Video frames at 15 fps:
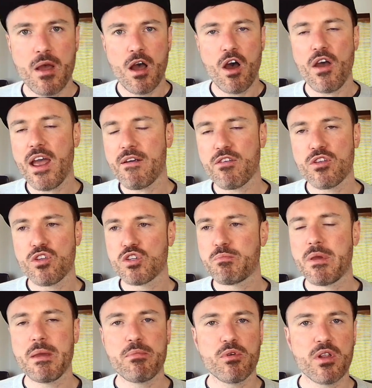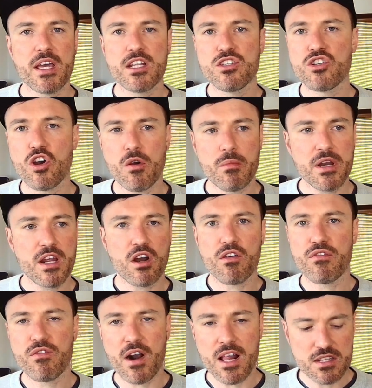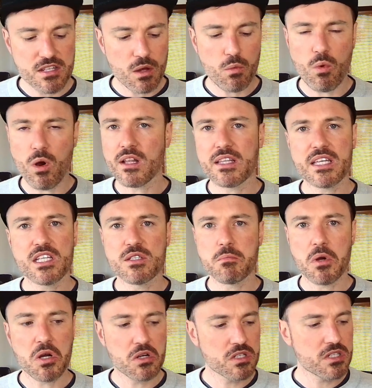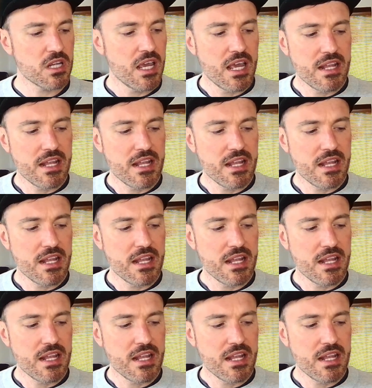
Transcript: However, there's people in Germany or France that want these mugs.